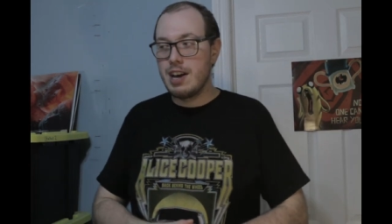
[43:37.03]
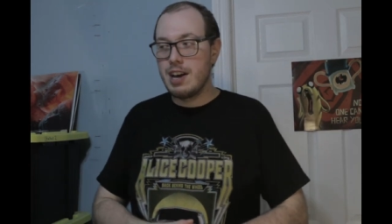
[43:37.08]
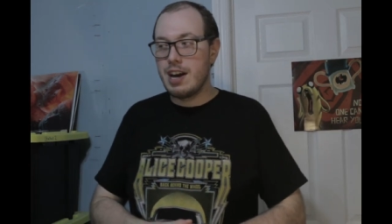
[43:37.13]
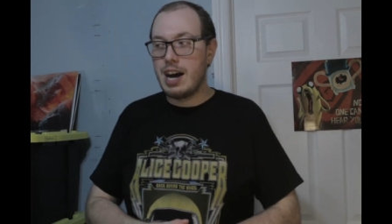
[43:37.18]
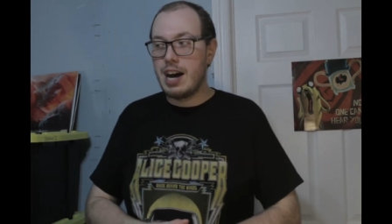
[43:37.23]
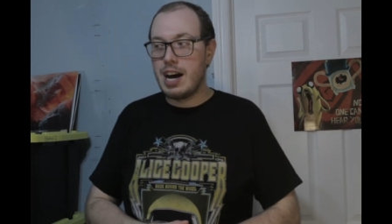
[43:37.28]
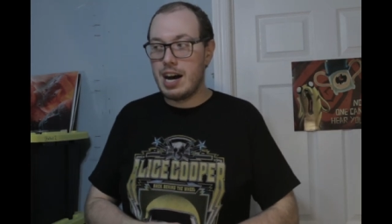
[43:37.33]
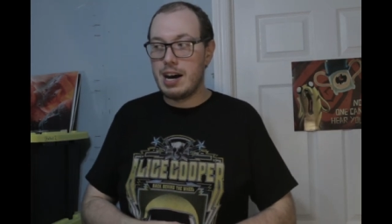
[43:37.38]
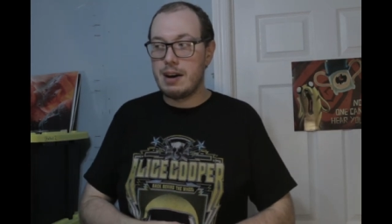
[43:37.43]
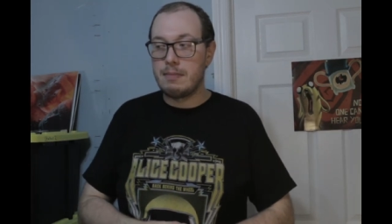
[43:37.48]

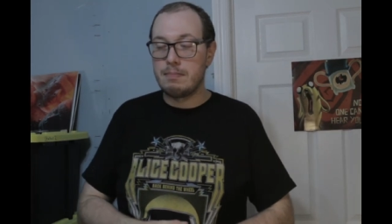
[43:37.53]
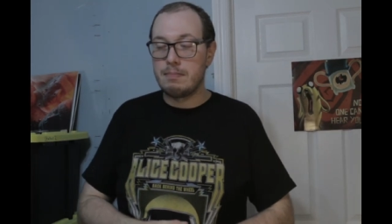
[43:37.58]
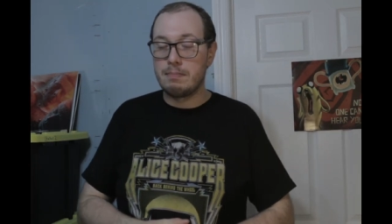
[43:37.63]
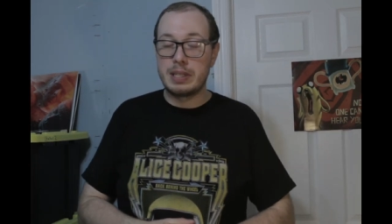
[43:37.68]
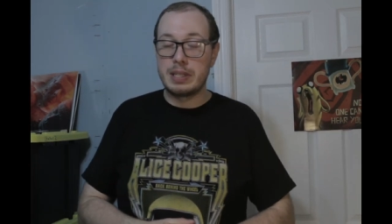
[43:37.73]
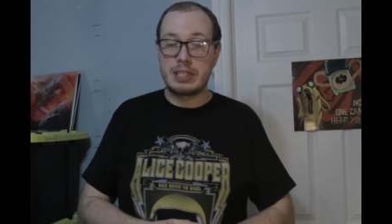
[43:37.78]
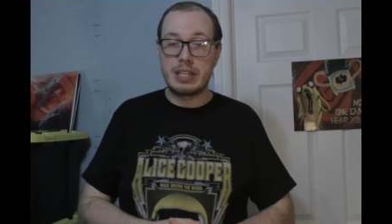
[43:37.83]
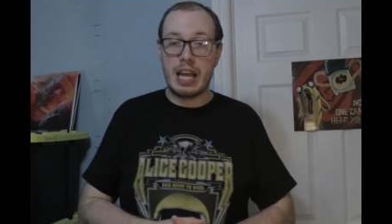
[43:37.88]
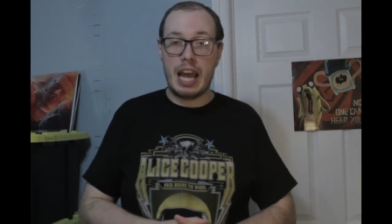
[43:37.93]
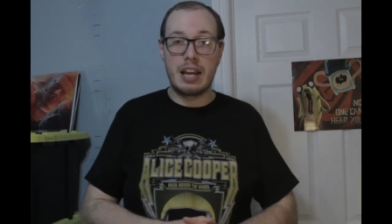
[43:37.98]
Um,
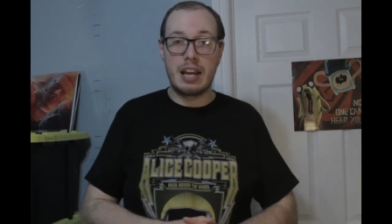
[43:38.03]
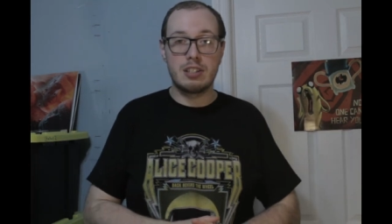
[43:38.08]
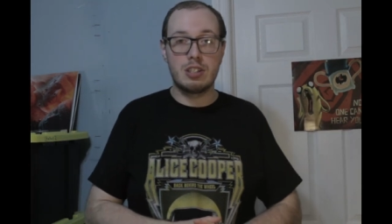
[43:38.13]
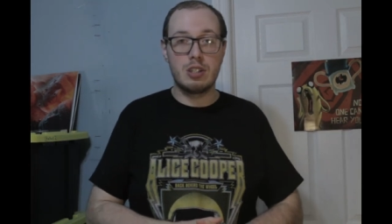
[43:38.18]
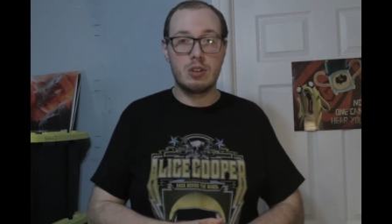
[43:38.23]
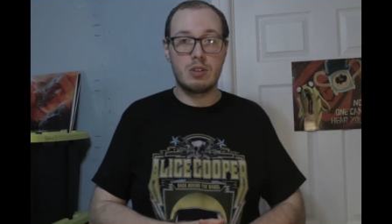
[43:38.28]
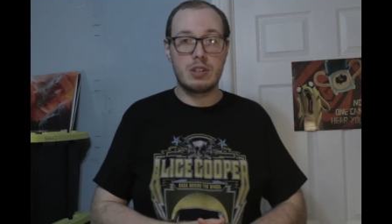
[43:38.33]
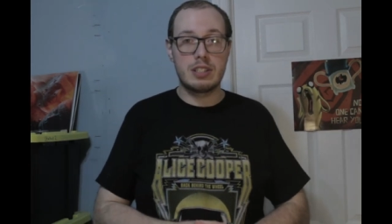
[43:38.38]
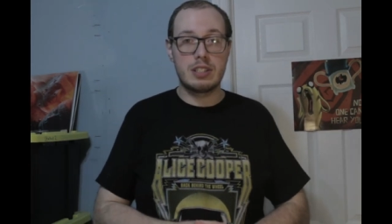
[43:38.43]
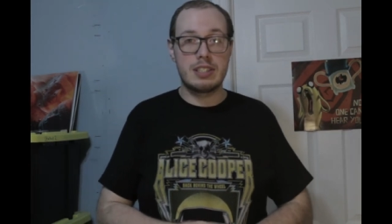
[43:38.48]
but as you
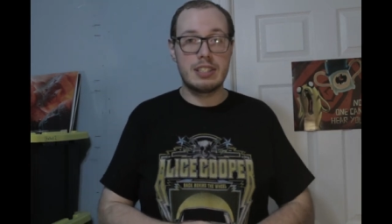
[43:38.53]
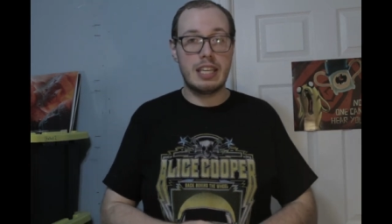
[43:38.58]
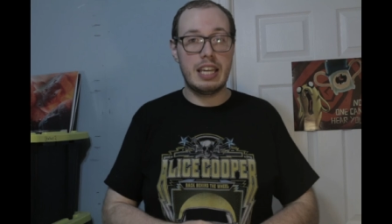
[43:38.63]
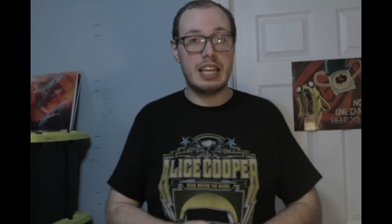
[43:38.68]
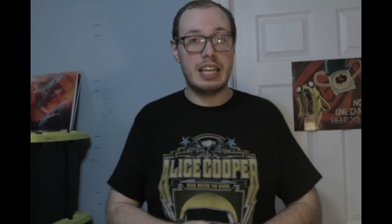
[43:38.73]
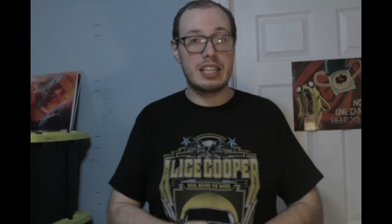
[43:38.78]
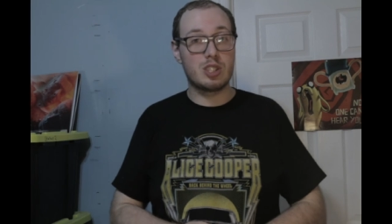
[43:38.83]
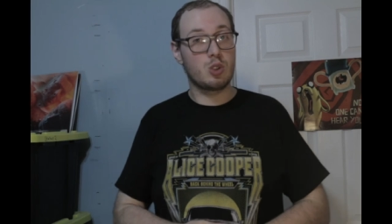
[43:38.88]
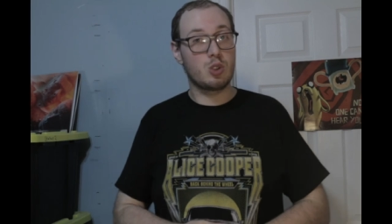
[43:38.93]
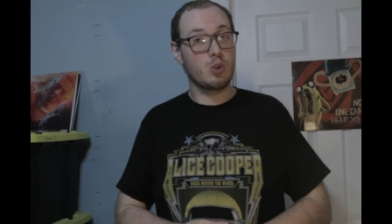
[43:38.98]
can see,
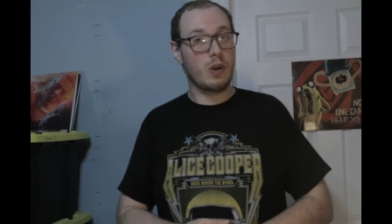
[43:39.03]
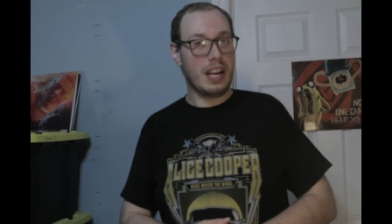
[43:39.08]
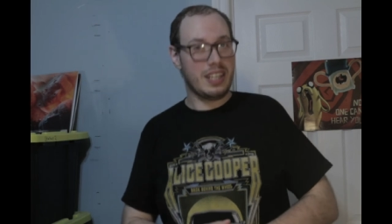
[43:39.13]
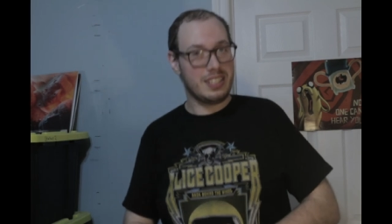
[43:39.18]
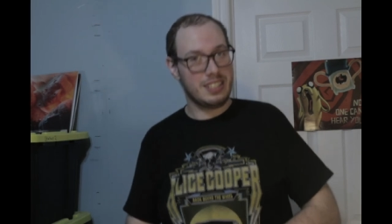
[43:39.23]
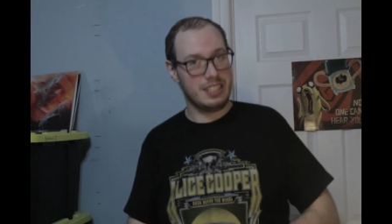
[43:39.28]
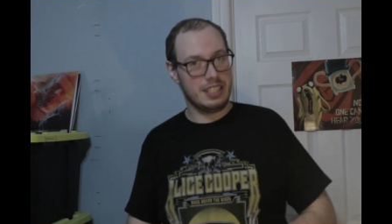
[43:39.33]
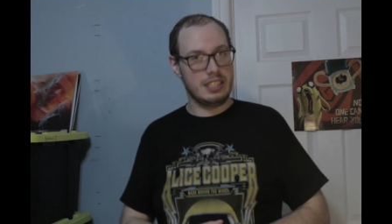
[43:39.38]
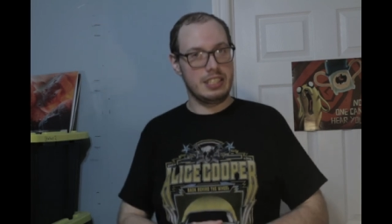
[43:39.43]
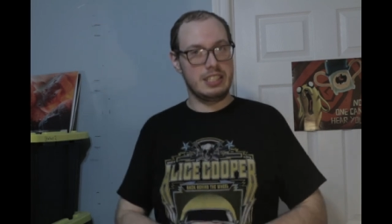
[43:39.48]
it's
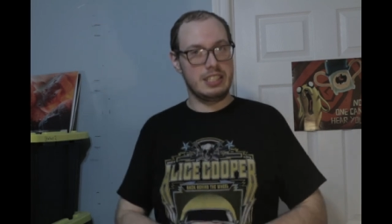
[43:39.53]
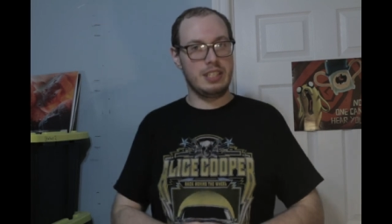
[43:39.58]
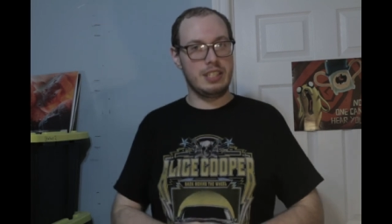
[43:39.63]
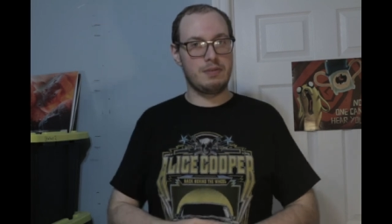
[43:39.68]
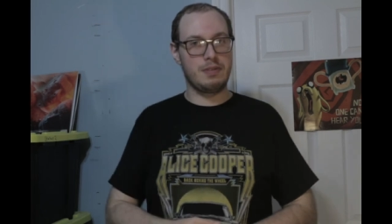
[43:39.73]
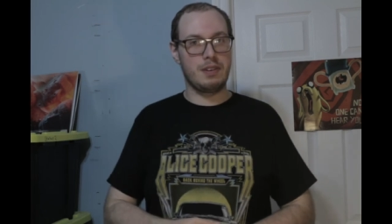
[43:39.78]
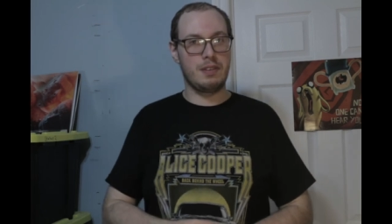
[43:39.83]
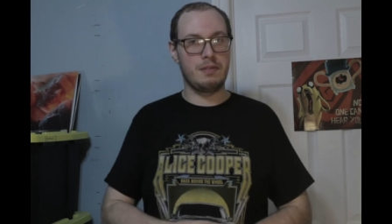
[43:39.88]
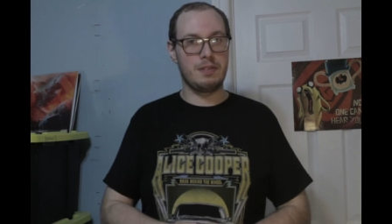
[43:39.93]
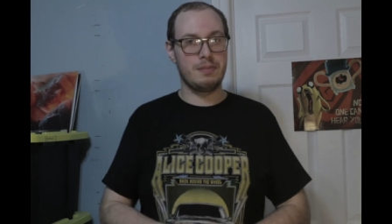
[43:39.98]
drastically
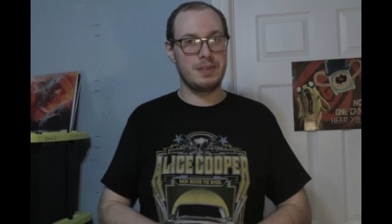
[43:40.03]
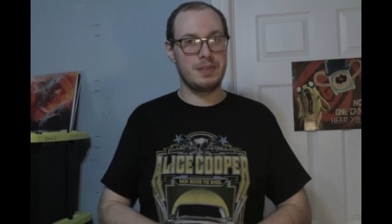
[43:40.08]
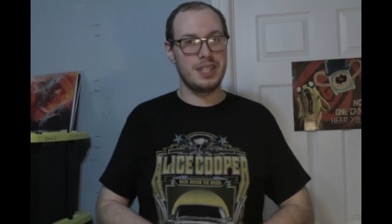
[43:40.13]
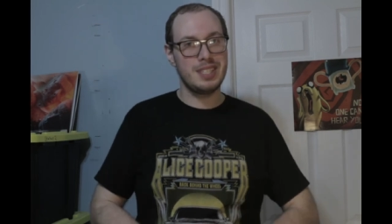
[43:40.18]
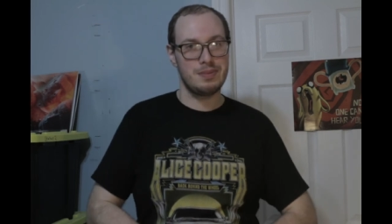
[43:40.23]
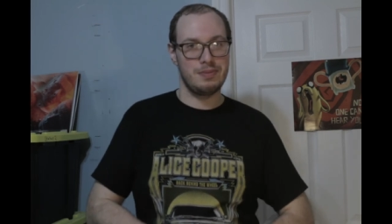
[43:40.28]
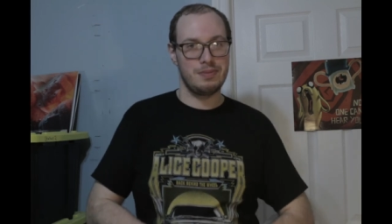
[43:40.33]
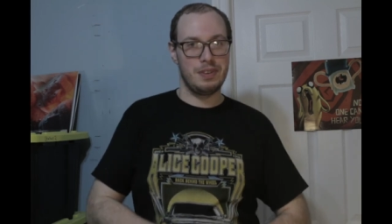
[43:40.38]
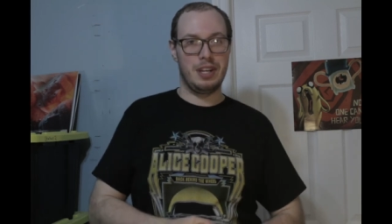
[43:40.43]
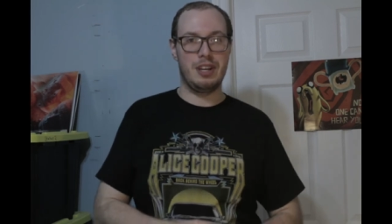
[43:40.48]
different from
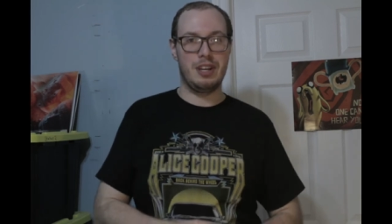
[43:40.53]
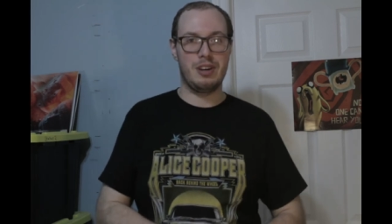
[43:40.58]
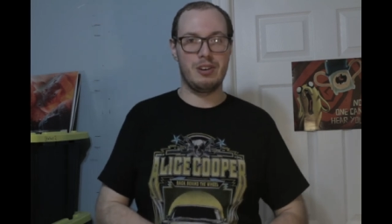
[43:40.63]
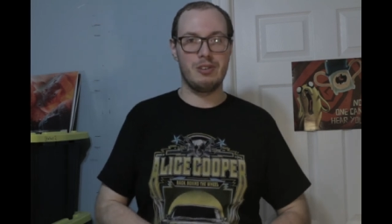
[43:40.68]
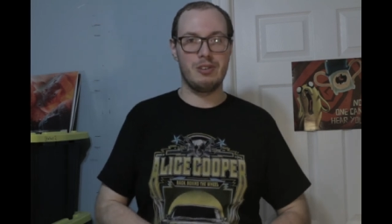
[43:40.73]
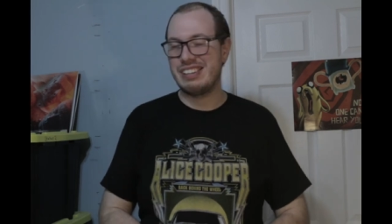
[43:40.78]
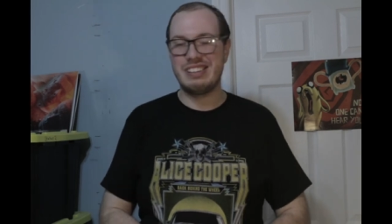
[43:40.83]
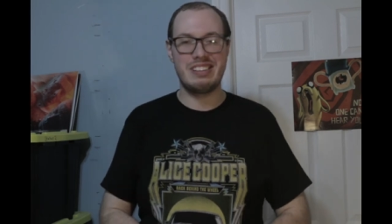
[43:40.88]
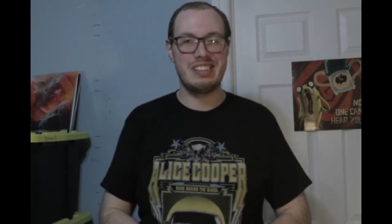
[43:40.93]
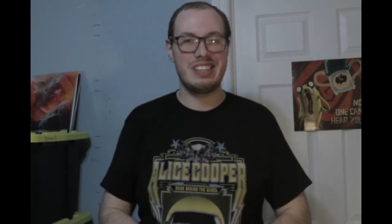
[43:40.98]
this video.